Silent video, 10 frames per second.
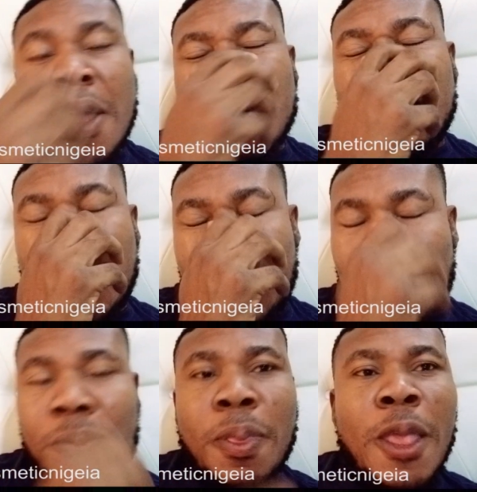So
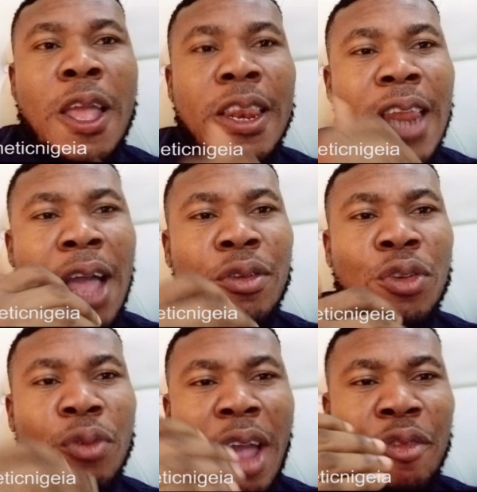now
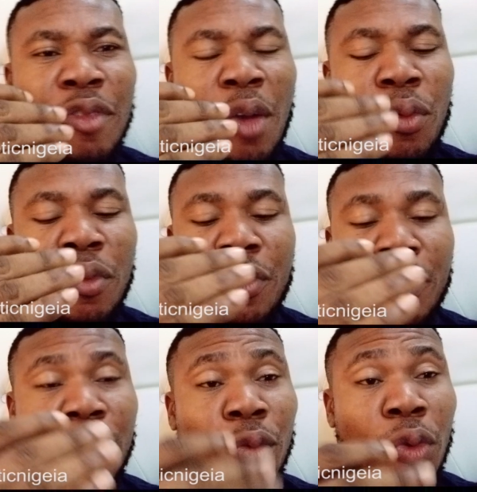
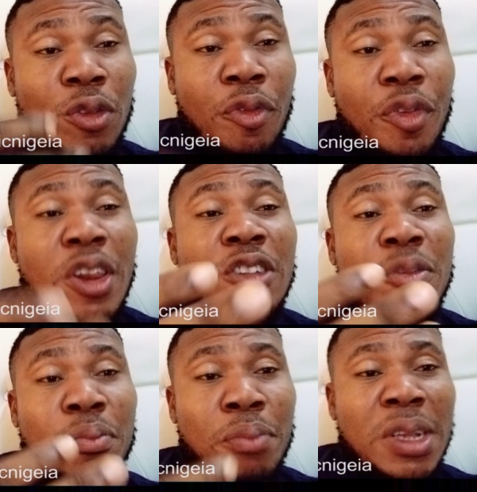once you
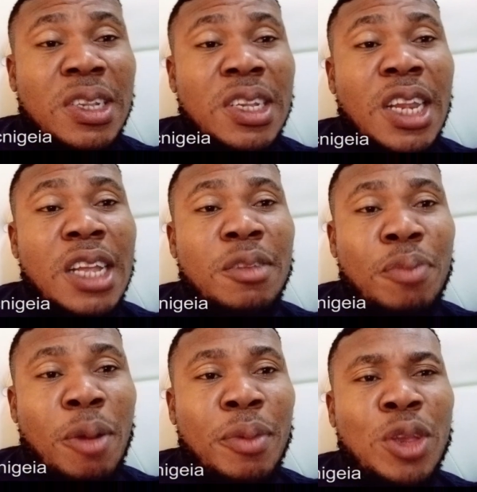finish mixing it
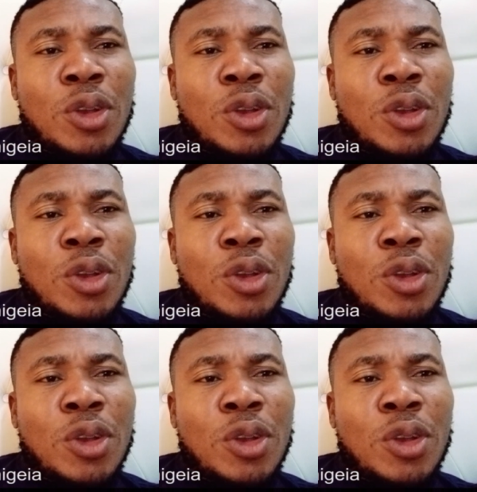properly,